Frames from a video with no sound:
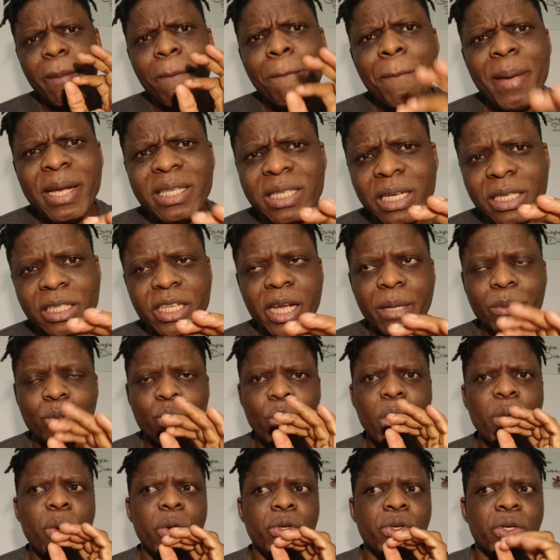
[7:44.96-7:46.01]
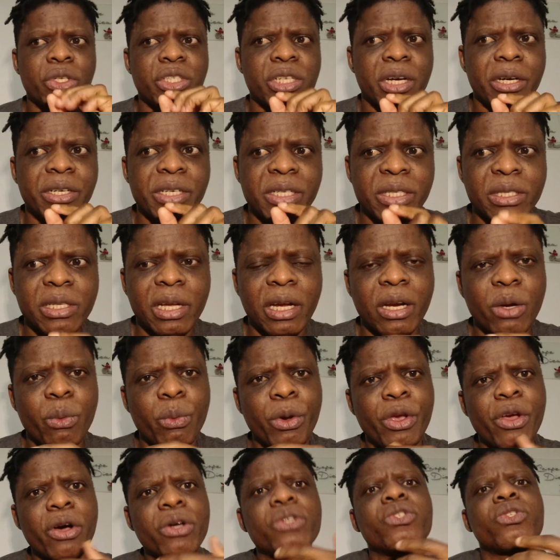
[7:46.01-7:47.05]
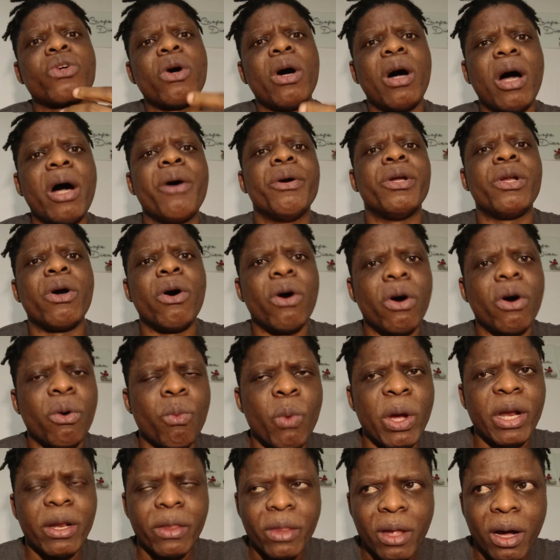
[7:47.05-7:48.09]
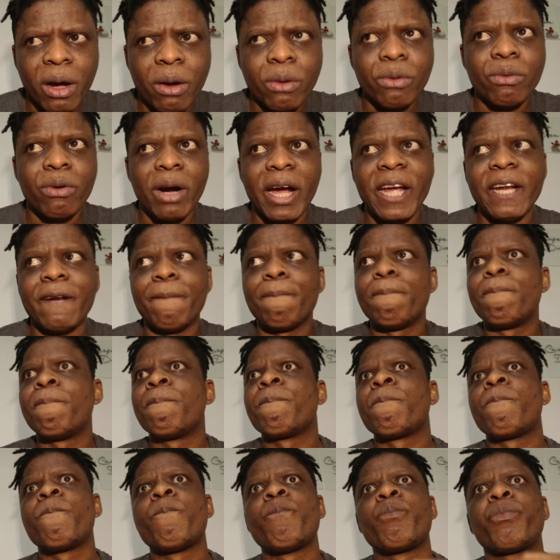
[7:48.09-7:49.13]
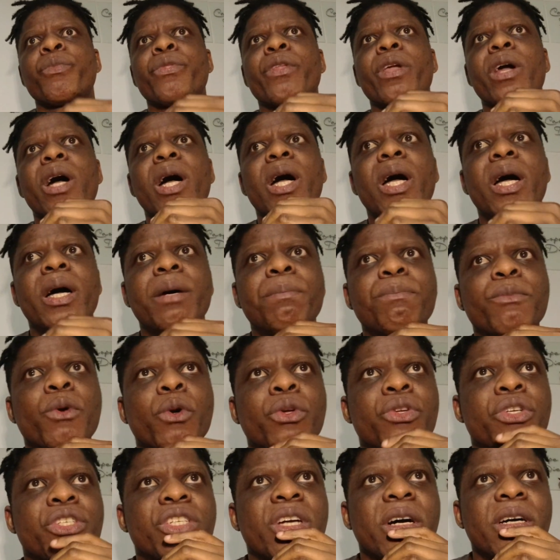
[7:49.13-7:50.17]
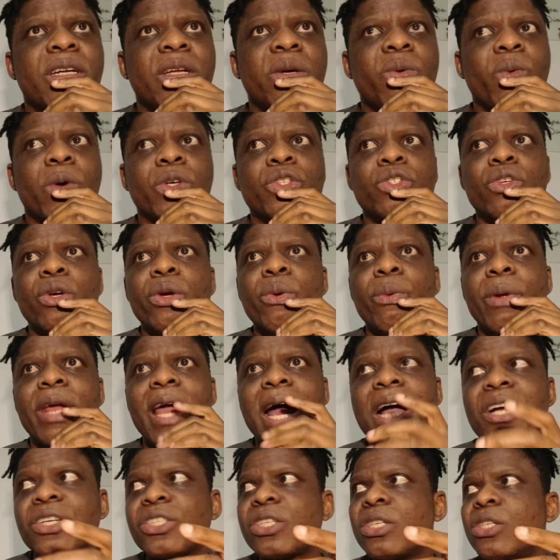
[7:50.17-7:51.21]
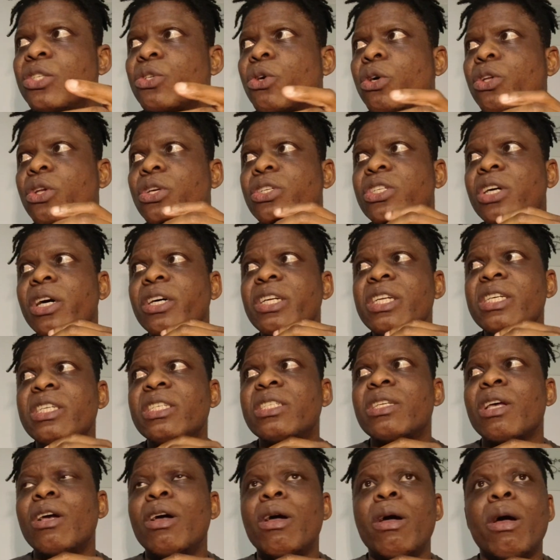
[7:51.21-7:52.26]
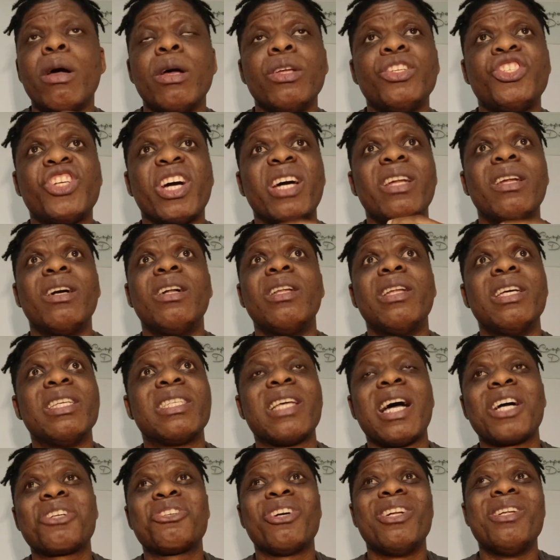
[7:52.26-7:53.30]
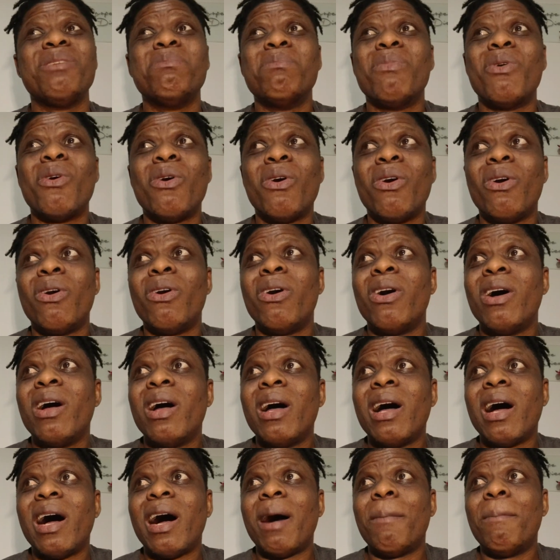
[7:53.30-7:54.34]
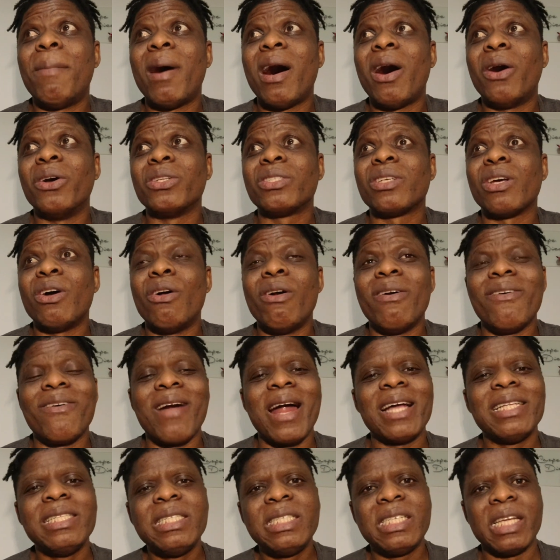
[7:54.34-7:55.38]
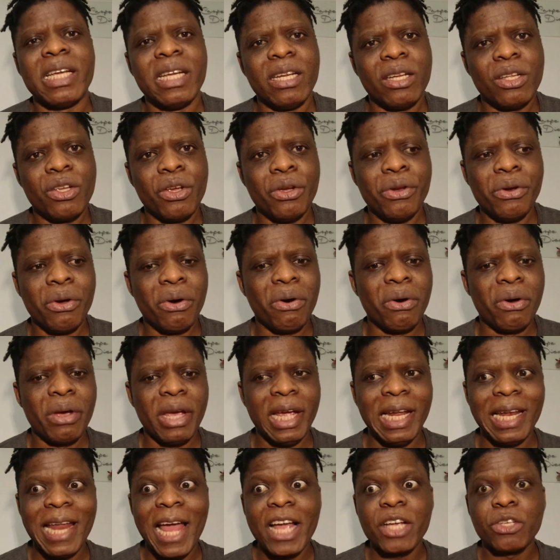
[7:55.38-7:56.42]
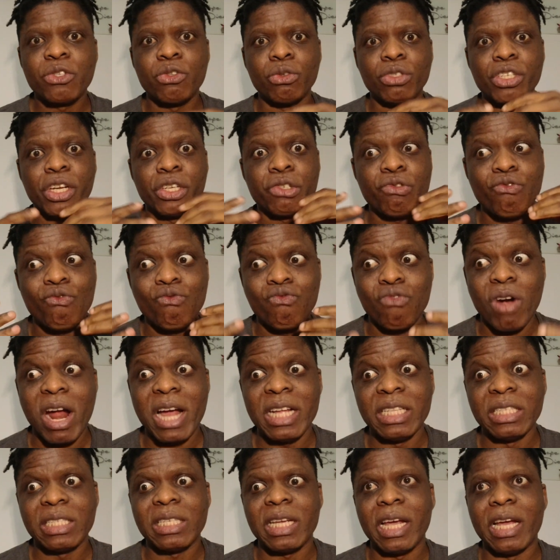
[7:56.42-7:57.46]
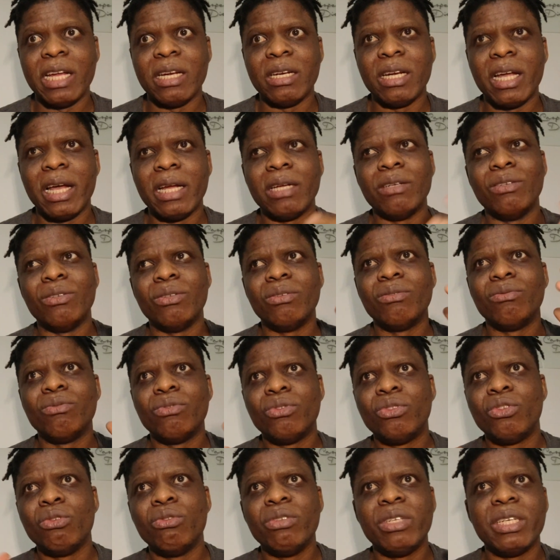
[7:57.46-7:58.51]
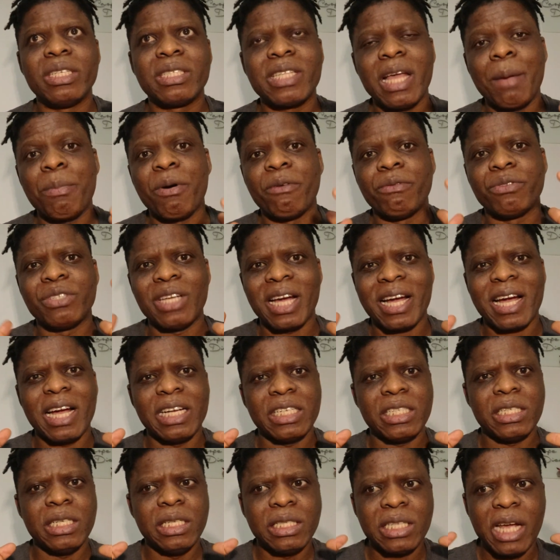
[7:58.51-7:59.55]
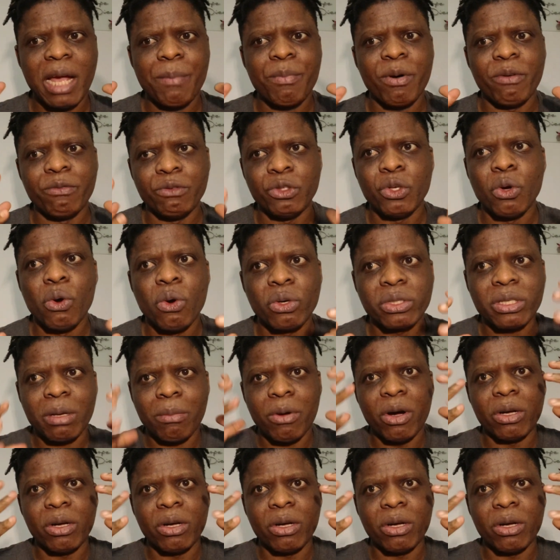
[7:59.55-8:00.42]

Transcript: In basic terms, when Kwadwo Shelden started, we all saw how it all went down, right? Kwadwo Shelden was doing reactions. Kwadwo Shelden's channel is actually more about ranting, you know. He likes to just rant and do this type of Takashi type of jokes